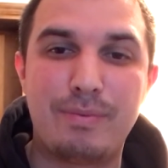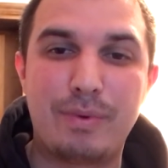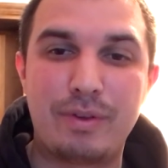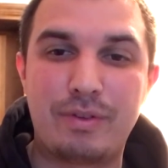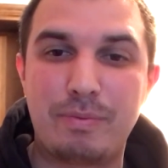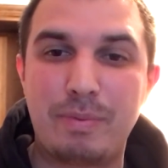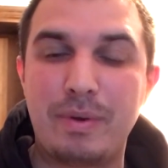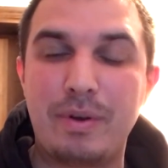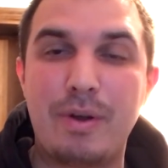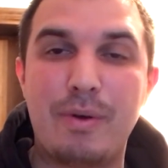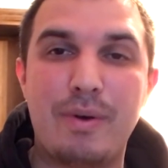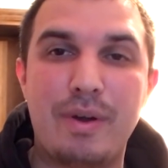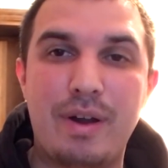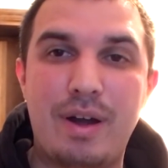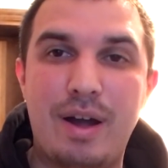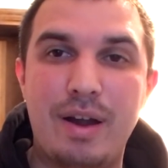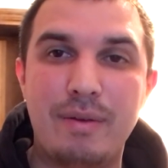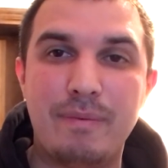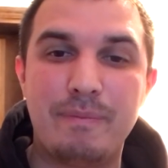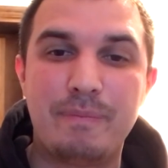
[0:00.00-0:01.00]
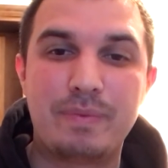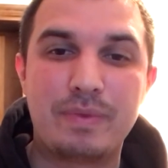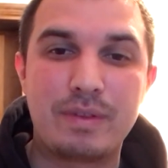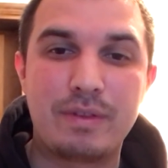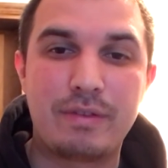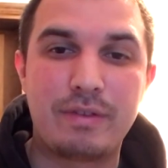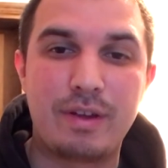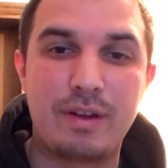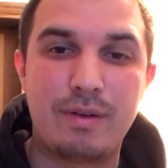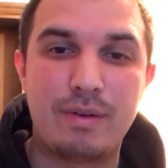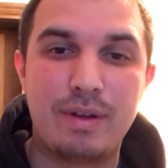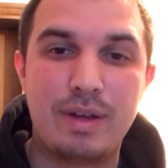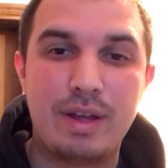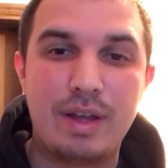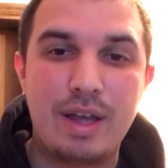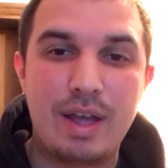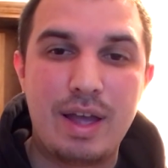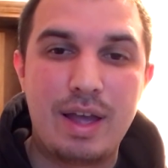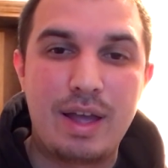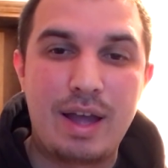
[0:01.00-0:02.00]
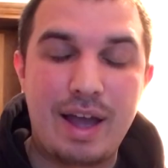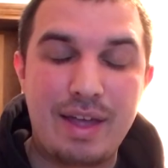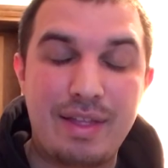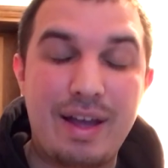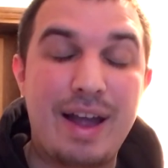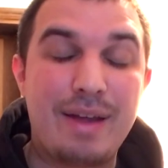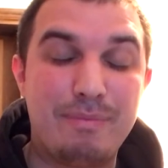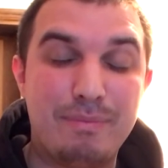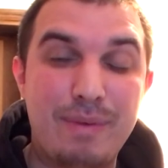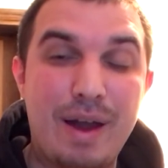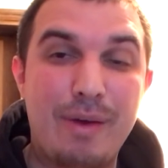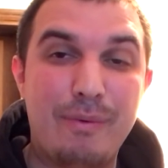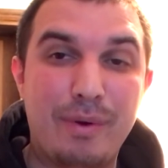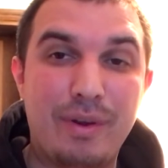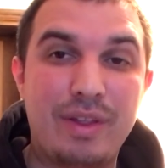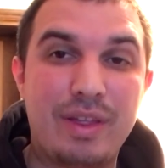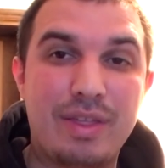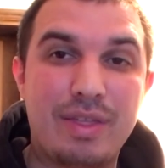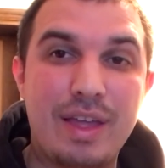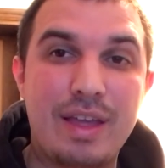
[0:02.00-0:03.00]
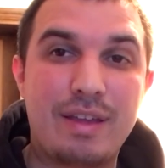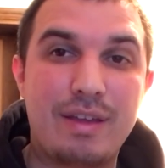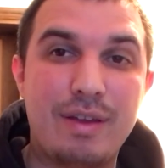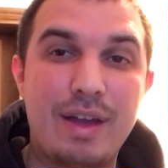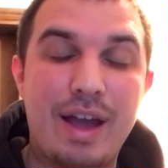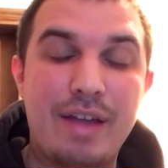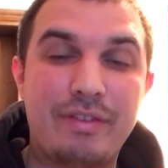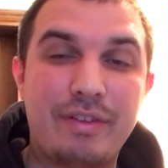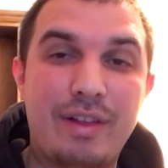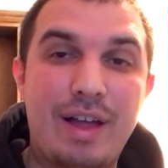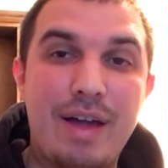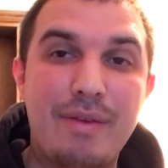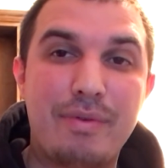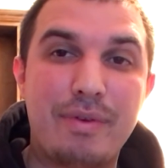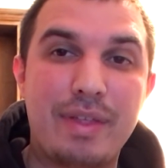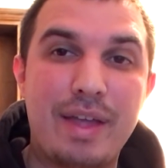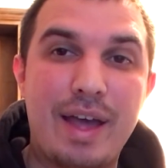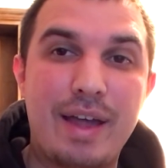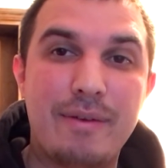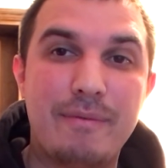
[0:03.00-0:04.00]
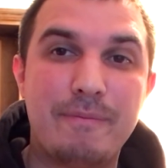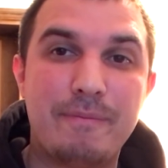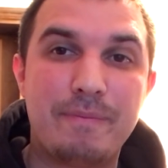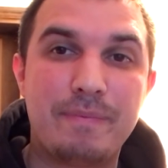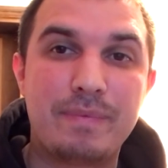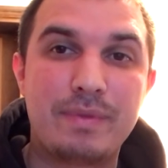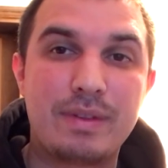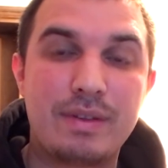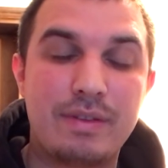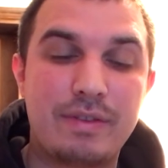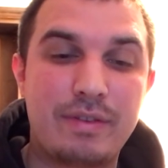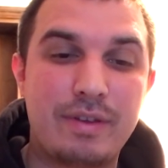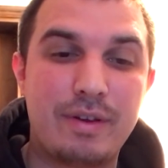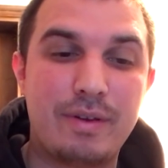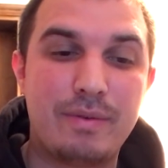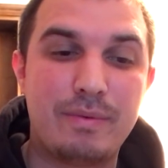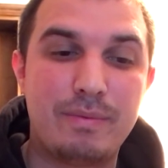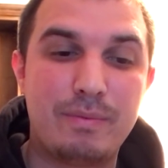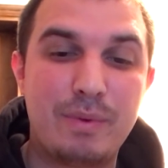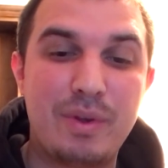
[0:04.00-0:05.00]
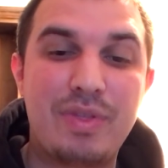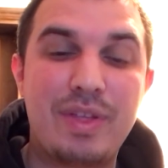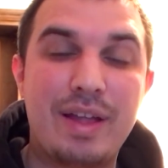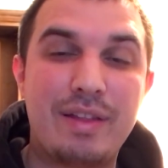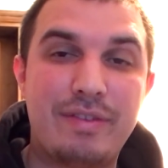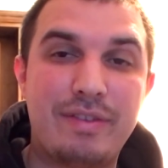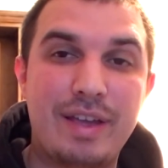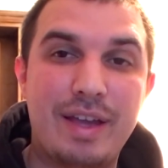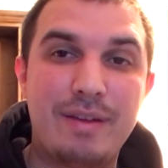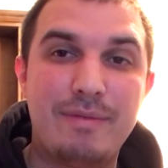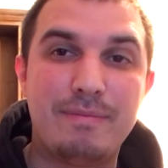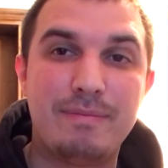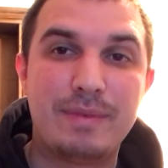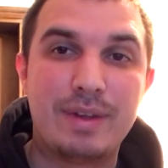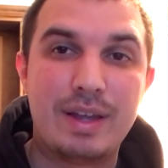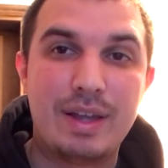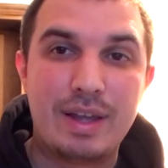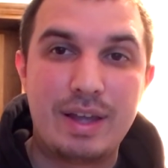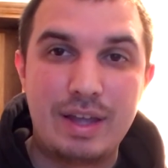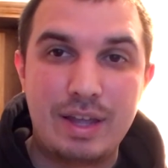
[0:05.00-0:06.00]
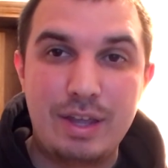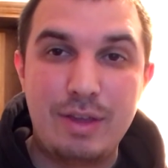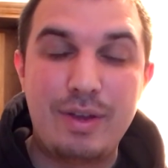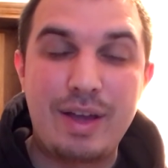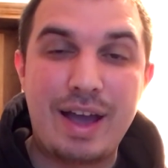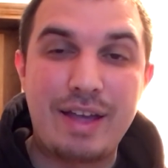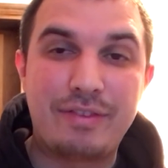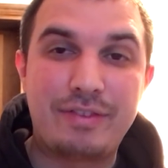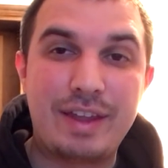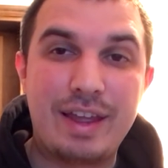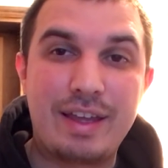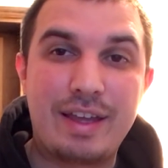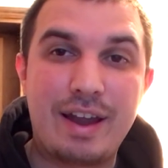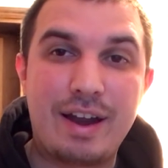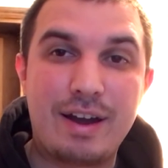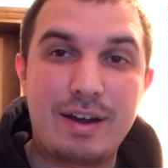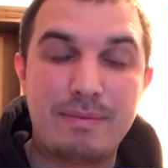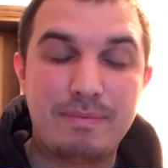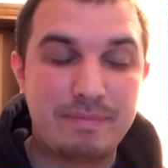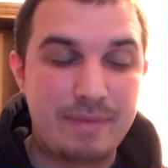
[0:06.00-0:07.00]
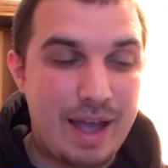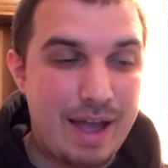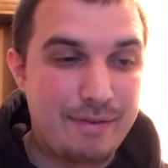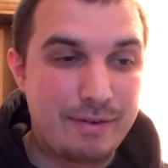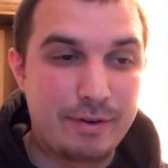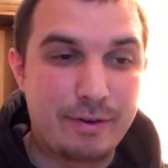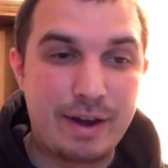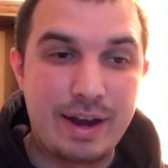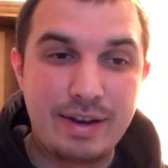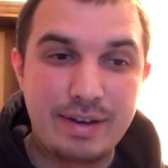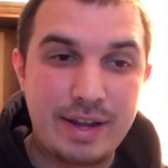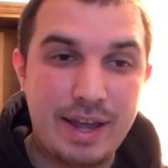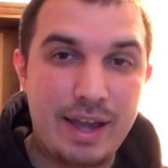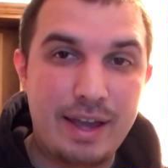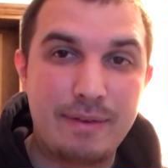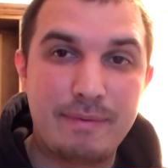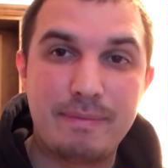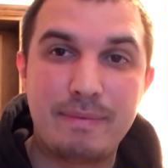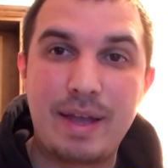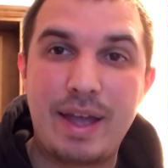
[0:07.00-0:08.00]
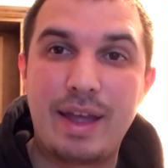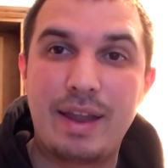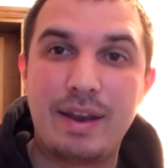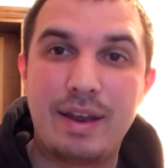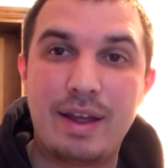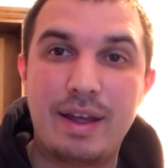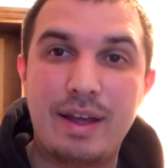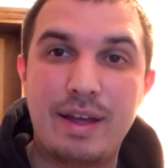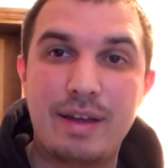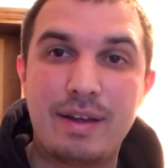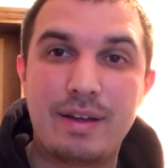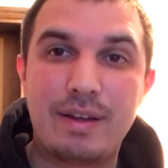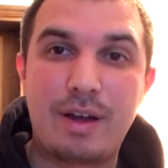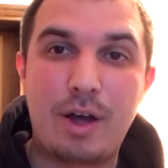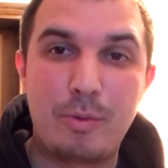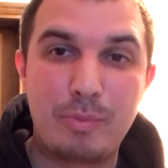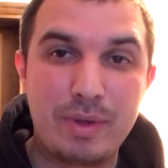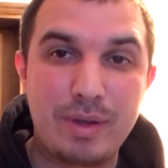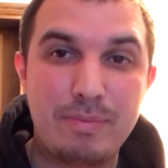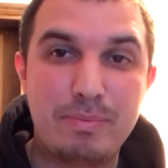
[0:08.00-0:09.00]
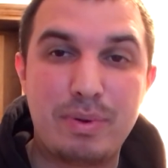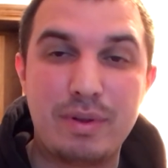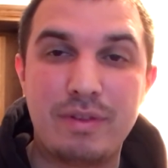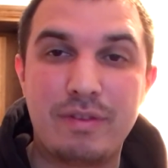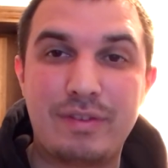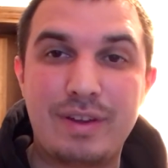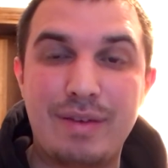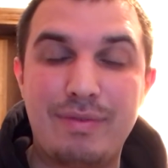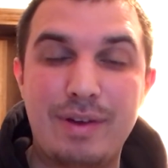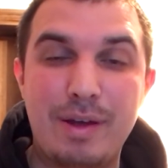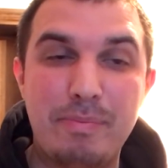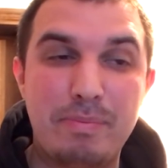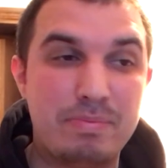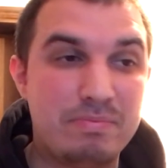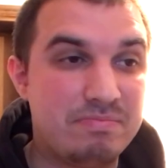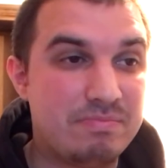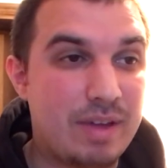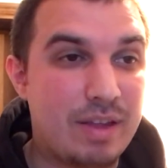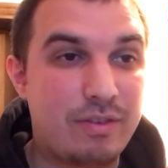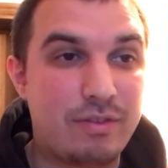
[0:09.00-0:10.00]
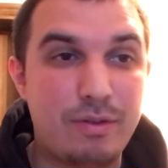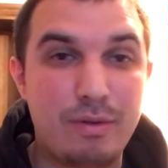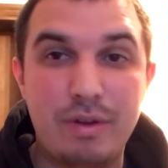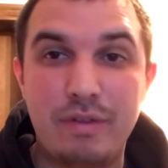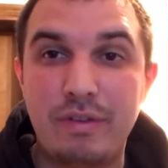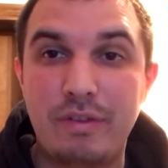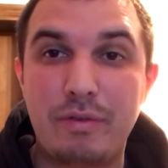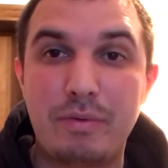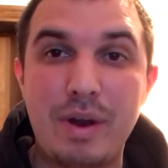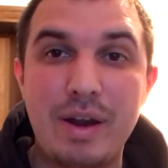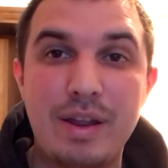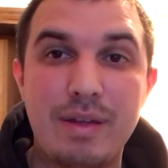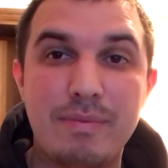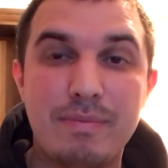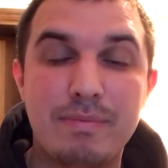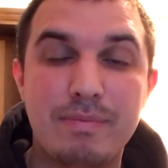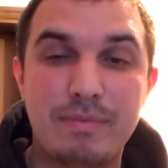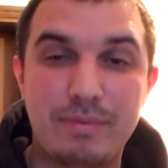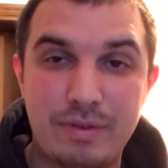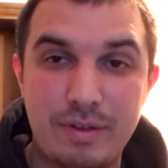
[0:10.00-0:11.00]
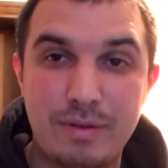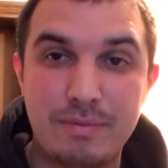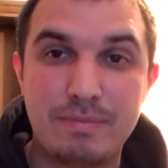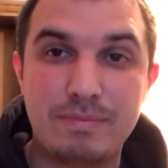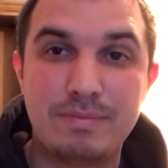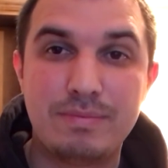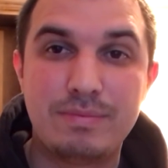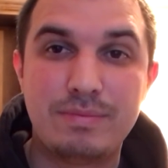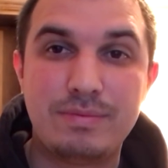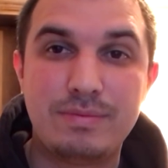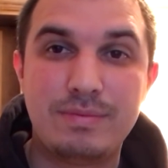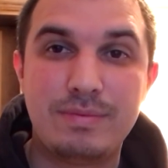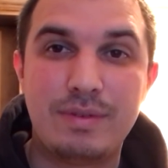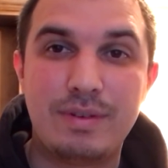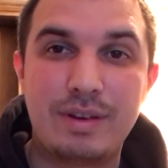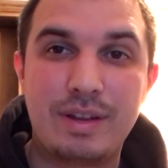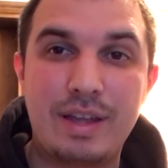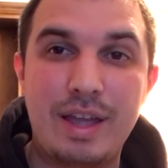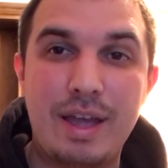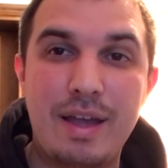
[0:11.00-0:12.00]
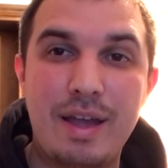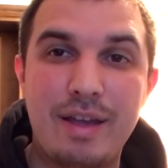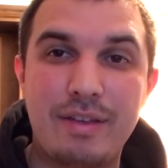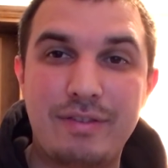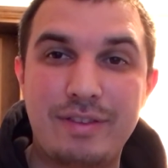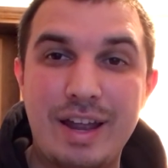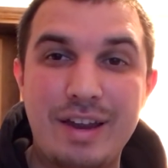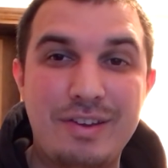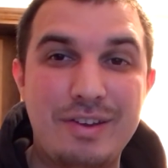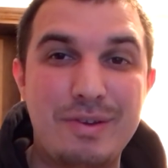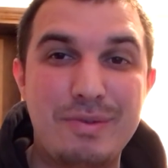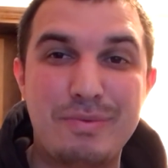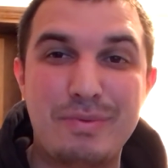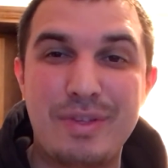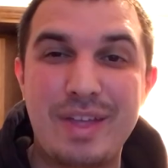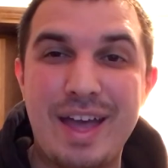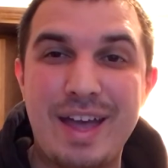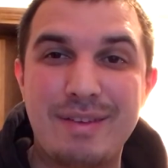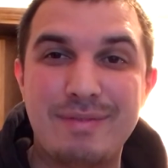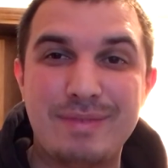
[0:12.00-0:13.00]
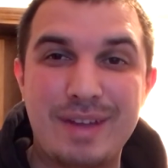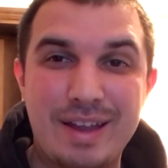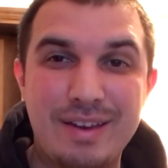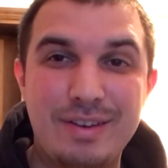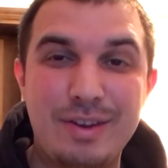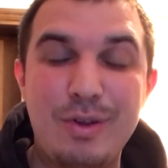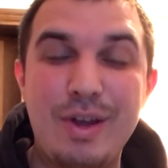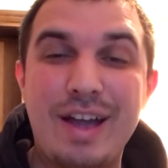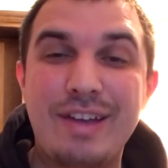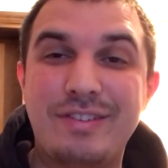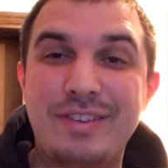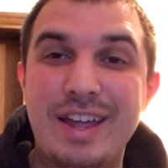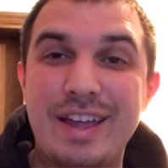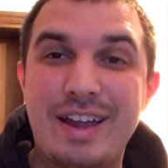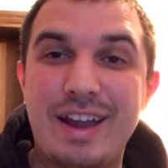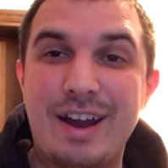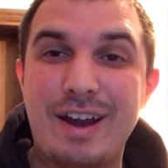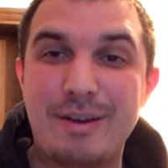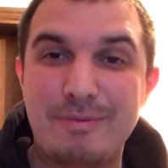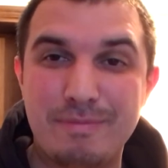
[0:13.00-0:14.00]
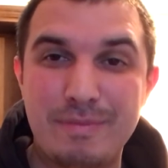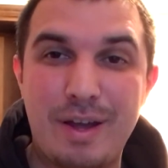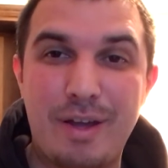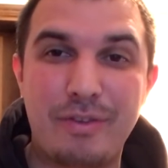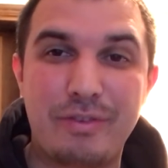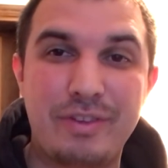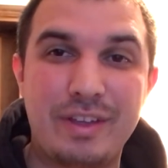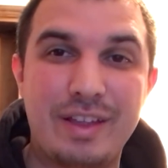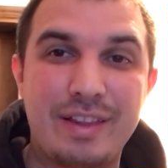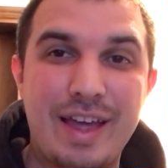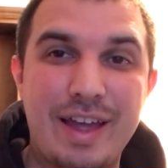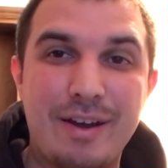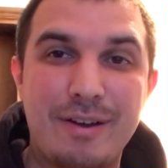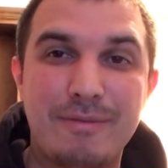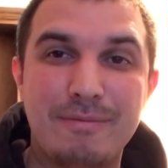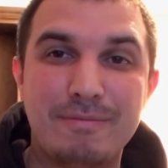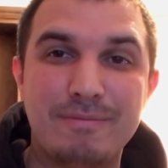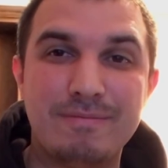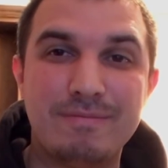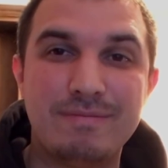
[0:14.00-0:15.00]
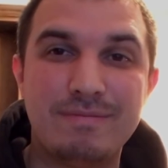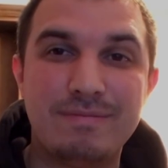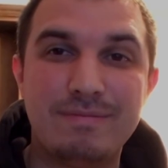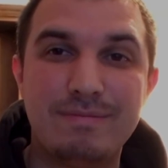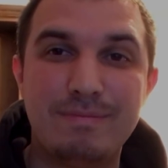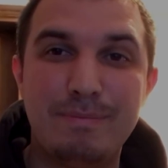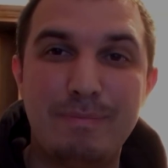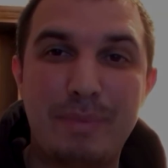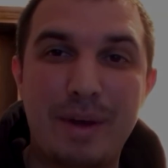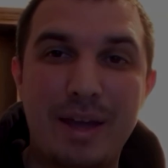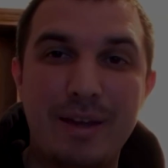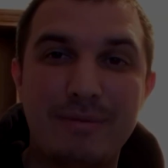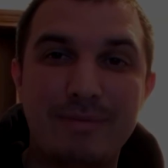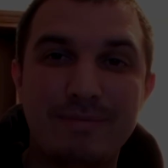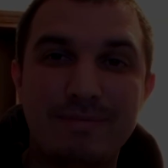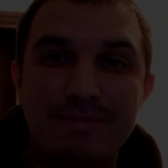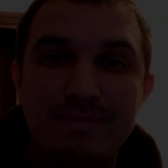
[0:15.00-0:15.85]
what's been going on. So I really thank you guys a lot for that. So with that said, you guys take care, have a great day, and I'll be putting stuff up as soon as it's ready. So yeah, stay tuned for that, and you guys take care. I'll see you later. Bye.